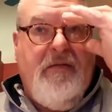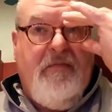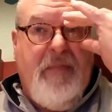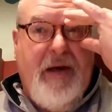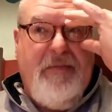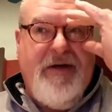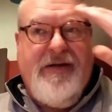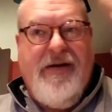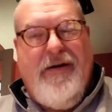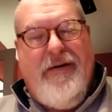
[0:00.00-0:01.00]

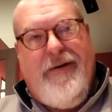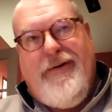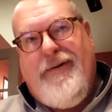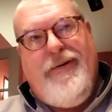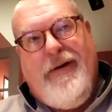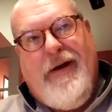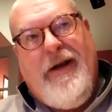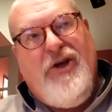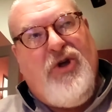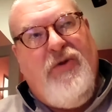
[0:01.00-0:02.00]

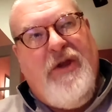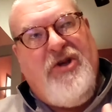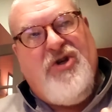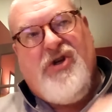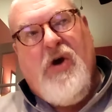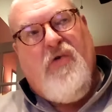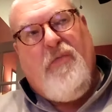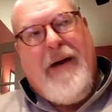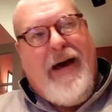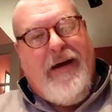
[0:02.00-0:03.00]
issue that just goes
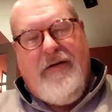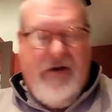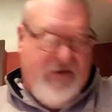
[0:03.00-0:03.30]
back,